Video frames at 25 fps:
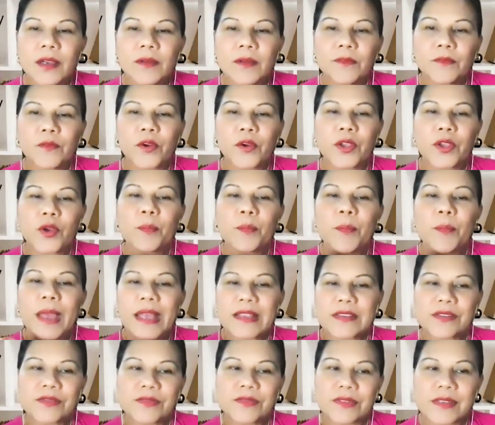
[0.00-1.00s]
for your
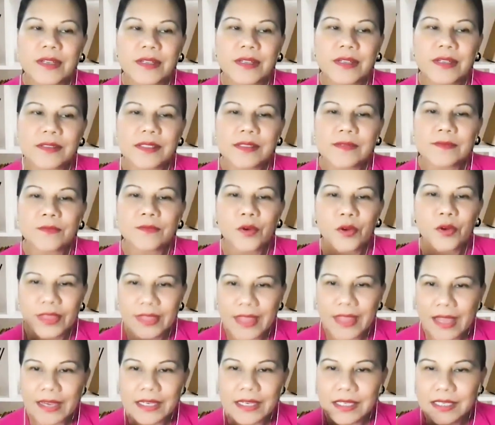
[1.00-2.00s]
best results for
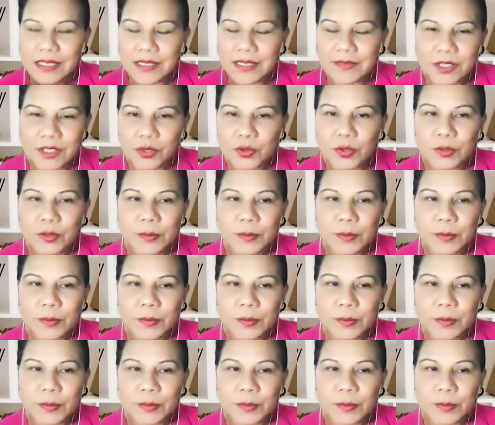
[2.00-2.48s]
that individual